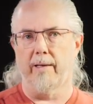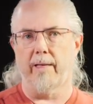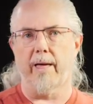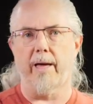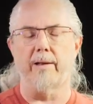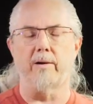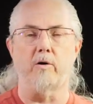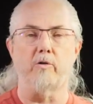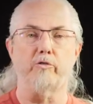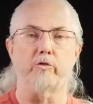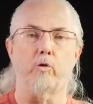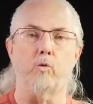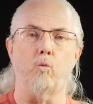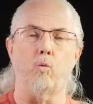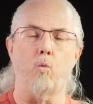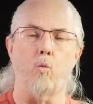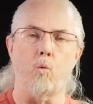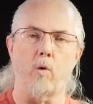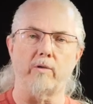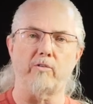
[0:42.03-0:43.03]
And also,
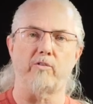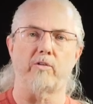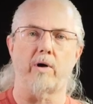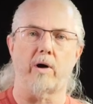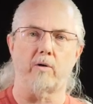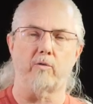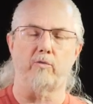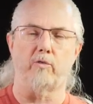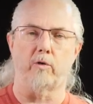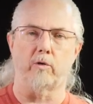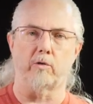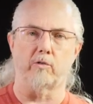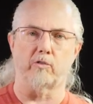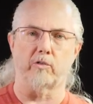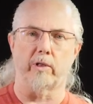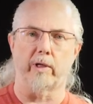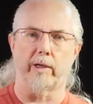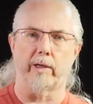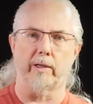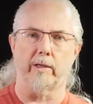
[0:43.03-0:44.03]
what's the
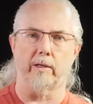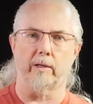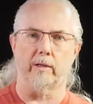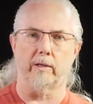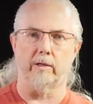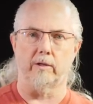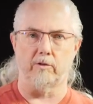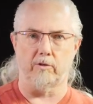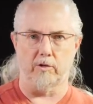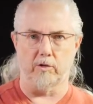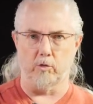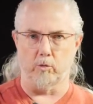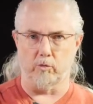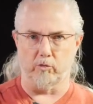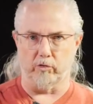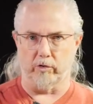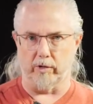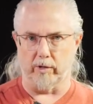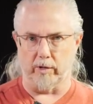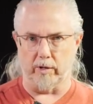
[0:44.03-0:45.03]
autofocus like
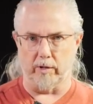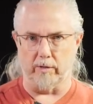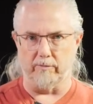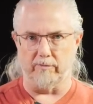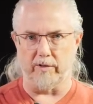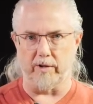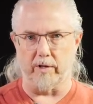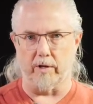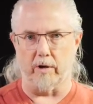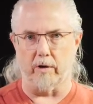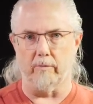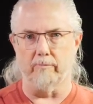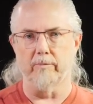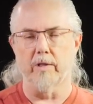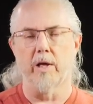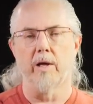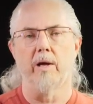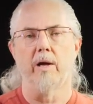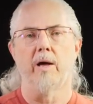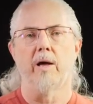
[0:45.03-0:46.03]
continuously in video?
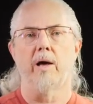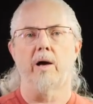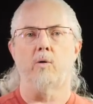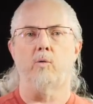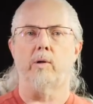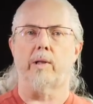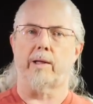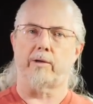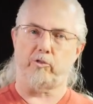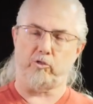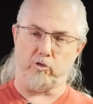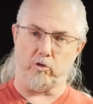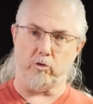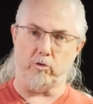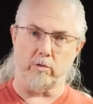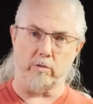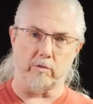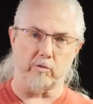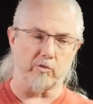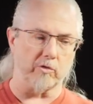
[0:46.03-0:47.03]
Well, I assure
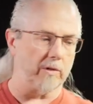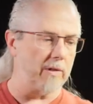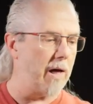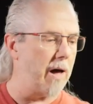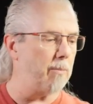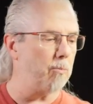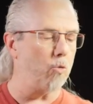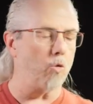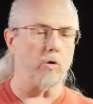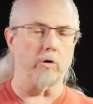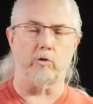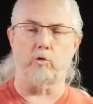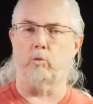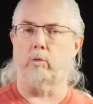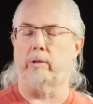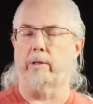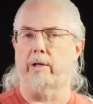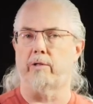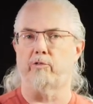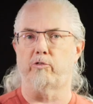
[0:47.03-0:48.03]
you there's a lot more
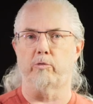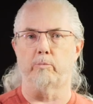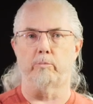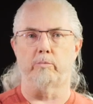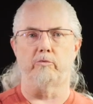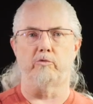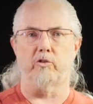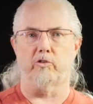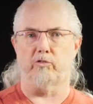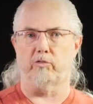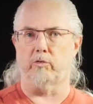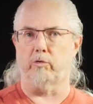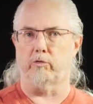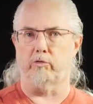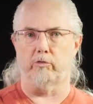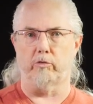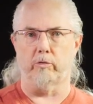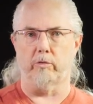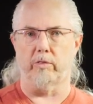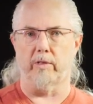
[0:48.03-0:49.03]
to a lens than just
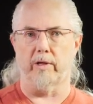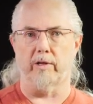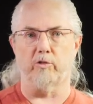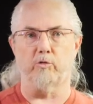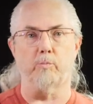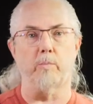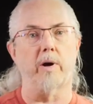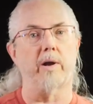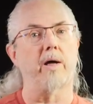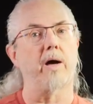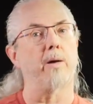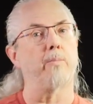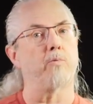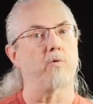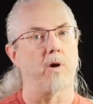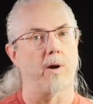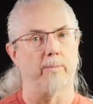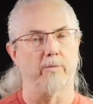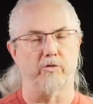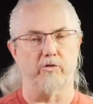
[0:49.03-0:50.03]
those two things, but I
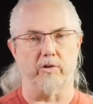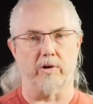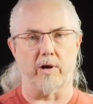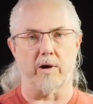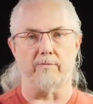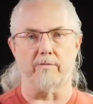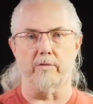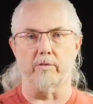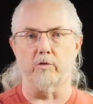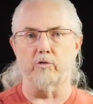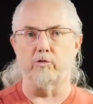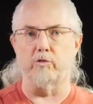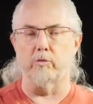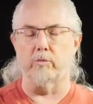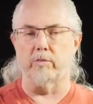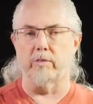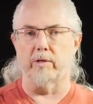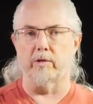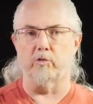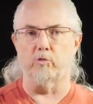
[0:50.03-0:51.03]
promise to cover those
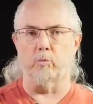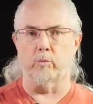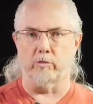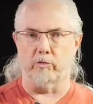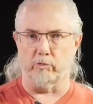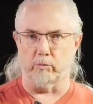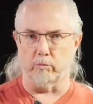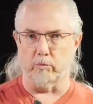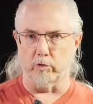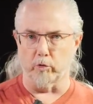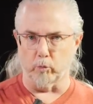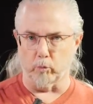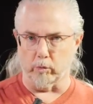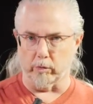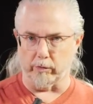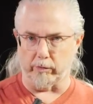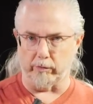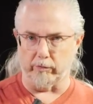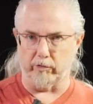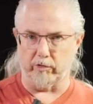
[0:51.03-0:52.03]
two things with some real
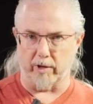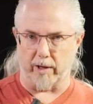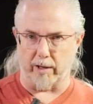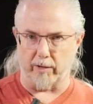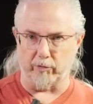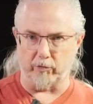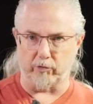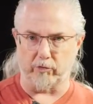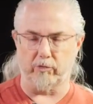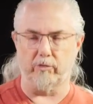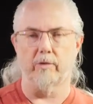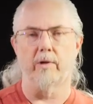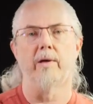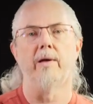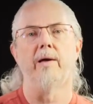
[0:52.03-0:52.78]
world tests.